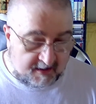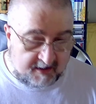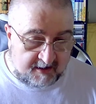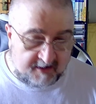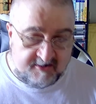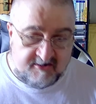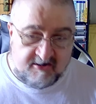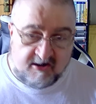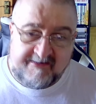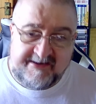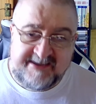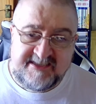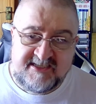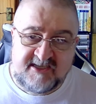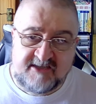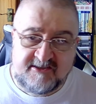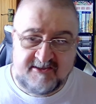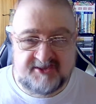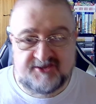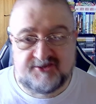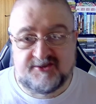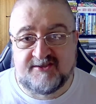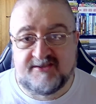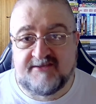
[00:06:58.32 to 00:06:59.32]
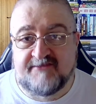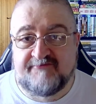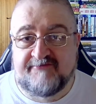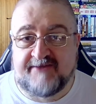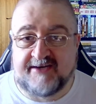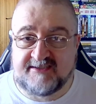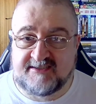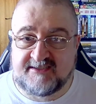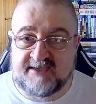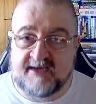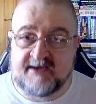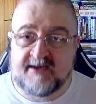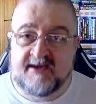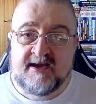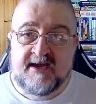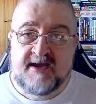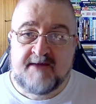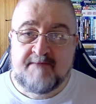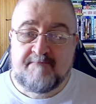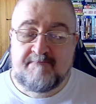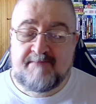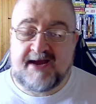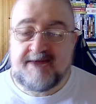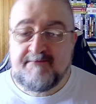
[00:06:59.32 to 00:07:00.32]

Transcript: Nor has he understood the fact that by